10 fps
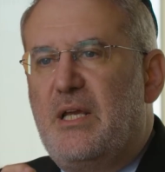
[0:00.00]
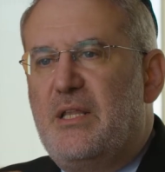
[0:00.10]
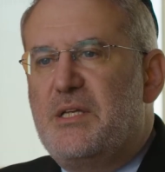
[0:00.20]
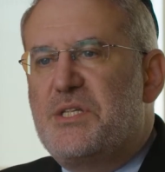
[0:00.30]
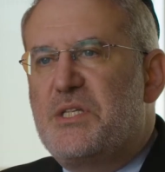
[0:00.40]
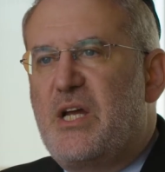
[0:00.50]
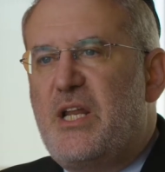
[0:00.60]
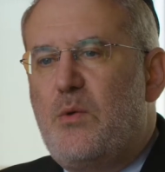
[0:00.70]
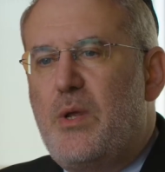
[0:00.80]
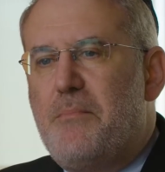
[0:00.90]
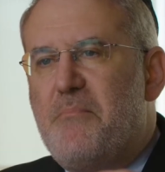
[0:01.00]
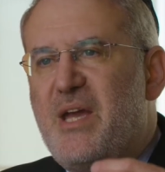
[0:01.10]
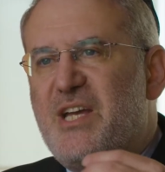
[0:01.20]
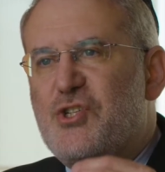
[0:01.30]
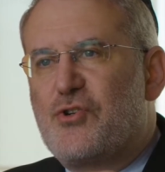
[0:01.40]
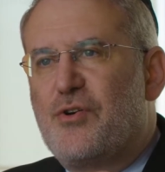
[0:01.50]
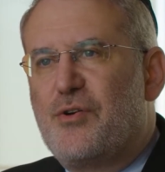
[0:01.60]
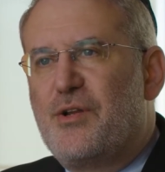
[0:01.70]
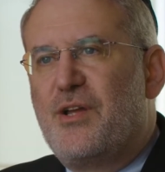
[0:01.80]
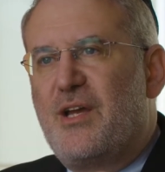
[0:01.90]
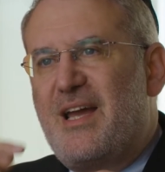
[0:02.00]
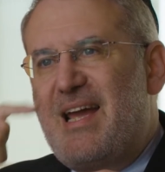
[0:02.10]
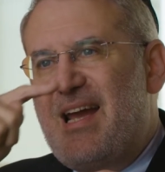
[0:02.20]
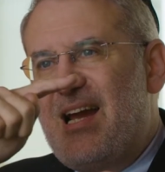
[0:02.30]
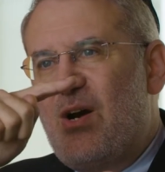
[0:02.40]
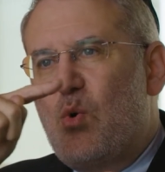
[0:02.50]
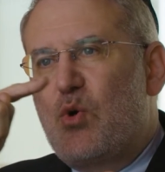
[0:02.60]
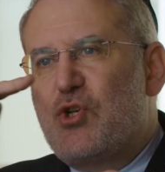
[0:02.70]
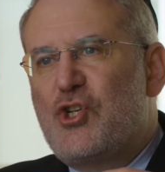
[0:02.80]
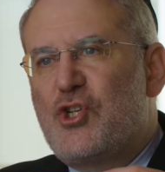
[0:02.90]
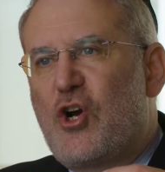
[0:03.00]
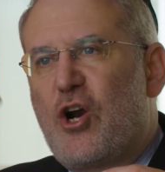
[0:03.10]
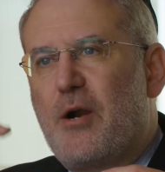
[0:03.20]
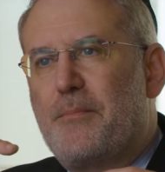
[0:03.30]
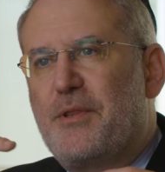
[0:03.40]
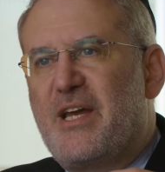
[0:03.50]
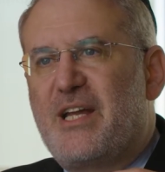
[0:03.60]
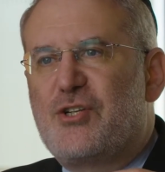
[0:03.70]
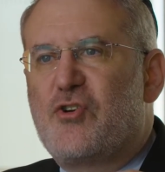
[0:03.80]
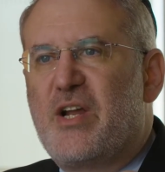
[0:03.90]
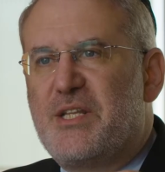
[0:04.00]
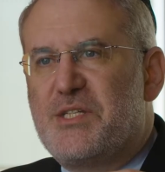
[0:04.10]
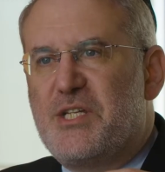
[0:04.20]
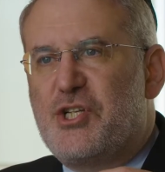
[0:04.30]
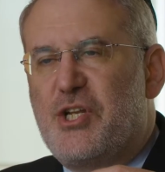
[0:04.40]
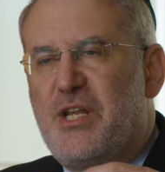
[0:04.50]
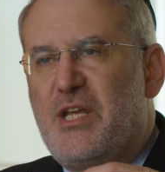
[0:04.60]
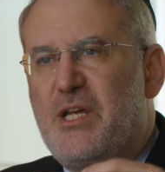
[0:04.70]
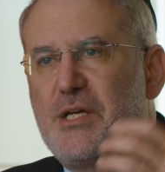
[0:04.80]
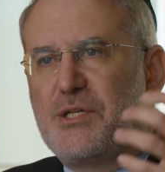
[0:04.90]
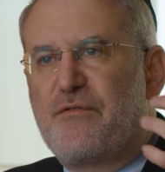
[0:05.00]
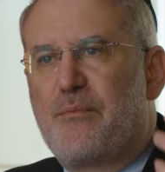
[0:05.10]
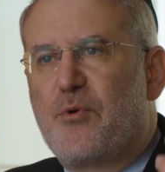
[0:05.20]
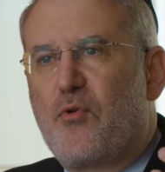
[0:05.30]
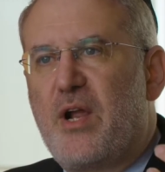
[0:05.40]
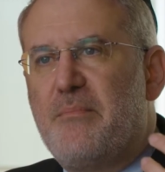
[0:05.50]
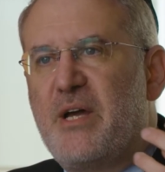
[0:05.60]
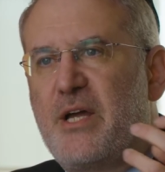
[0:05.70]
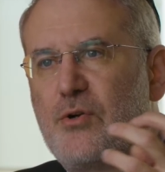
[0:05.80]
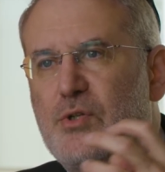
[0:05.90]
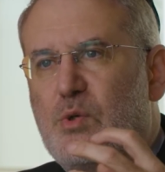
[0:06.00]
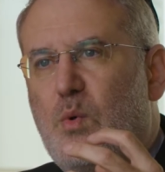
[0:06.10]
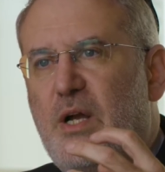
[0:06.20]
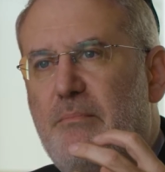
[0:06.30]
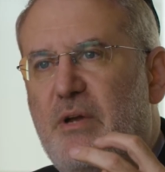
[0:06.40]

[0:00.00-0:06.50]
In this study, we measured how sharp that transition is from gray matter to white